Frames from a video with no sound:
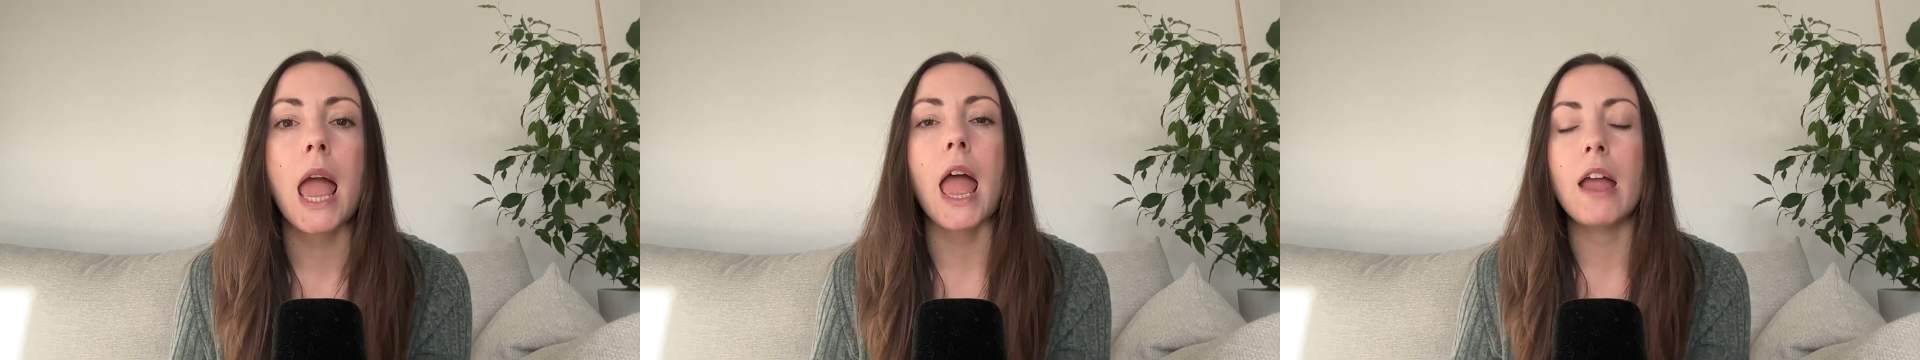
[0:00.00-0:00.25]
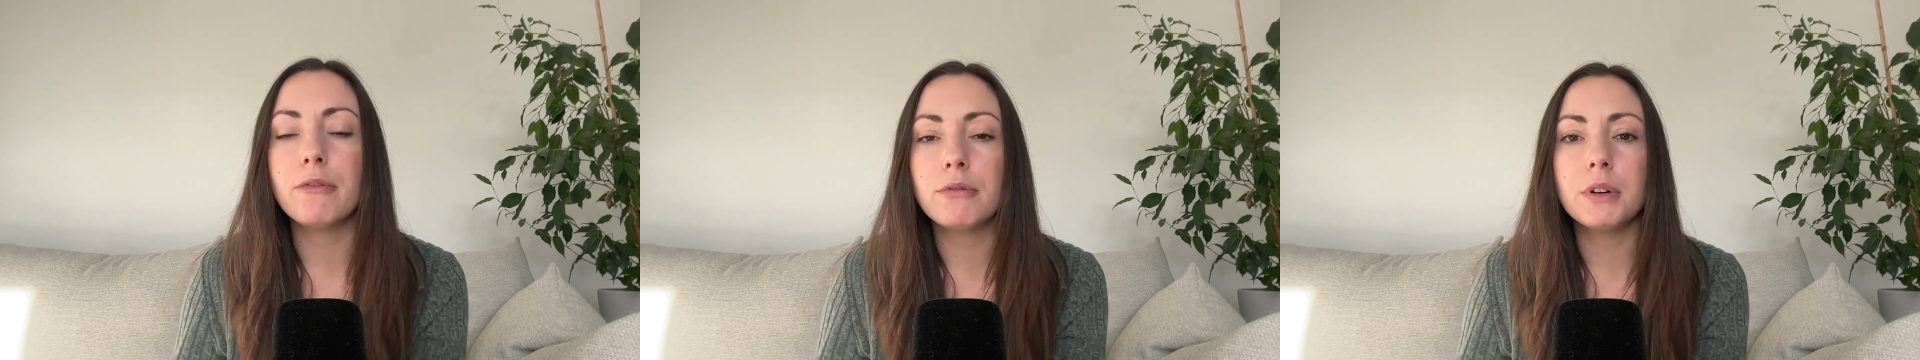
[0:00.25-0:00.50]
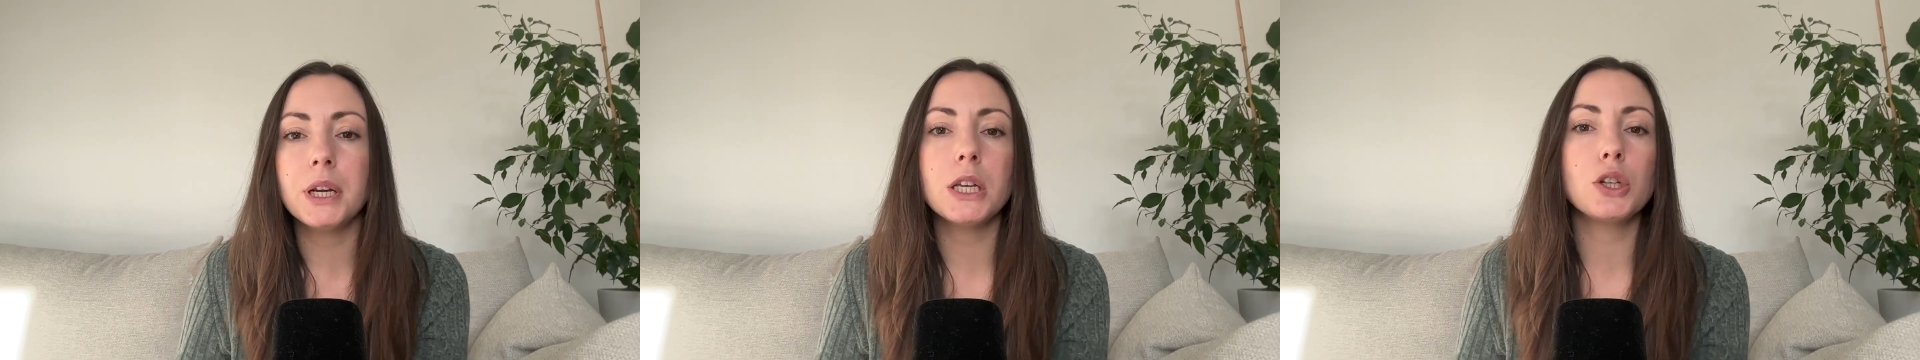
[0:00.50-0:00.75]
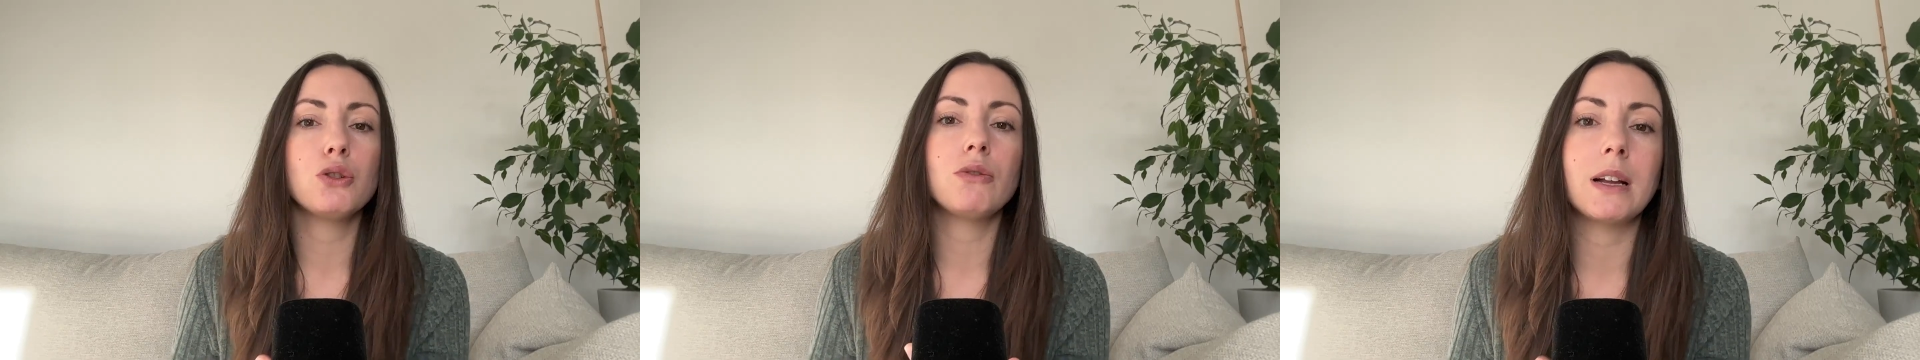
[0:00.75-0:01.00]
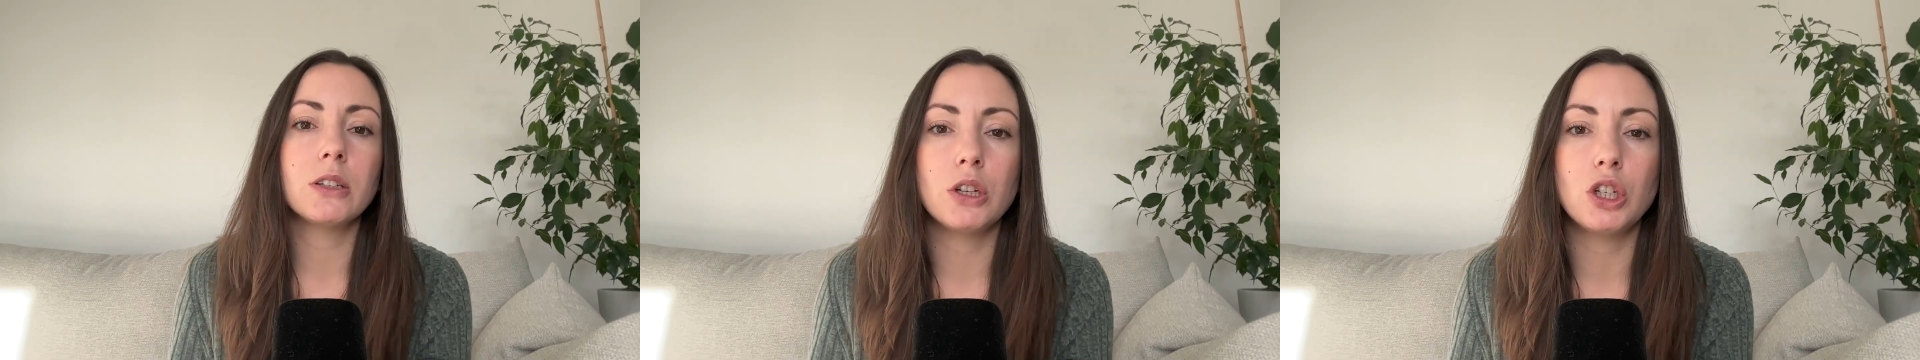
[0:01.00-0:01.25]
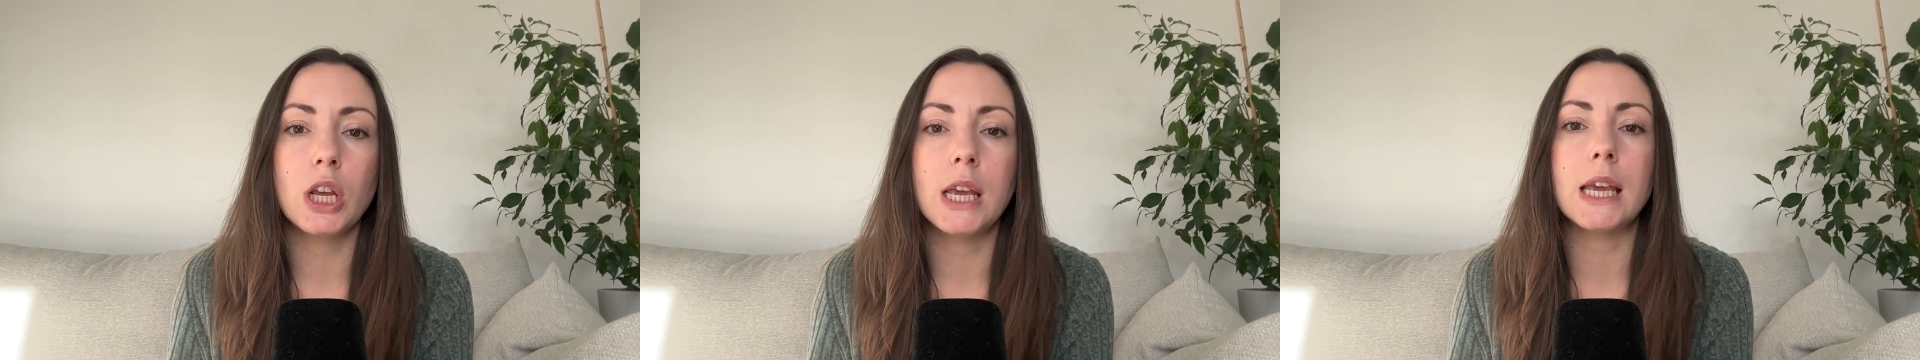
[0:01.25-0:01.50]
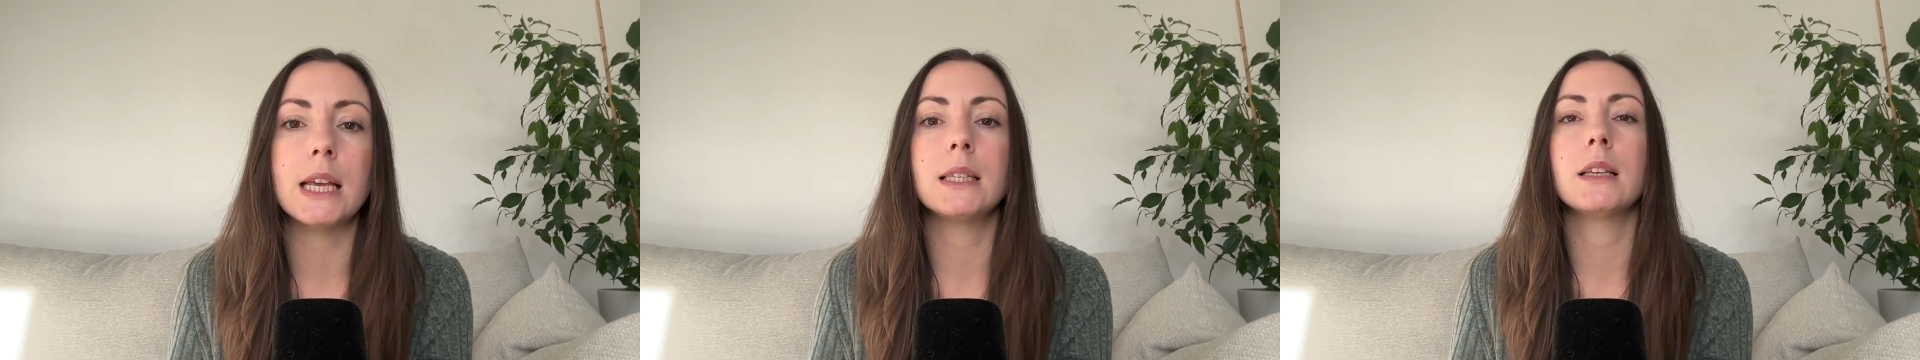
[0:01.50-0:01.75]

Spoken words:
Every strategy is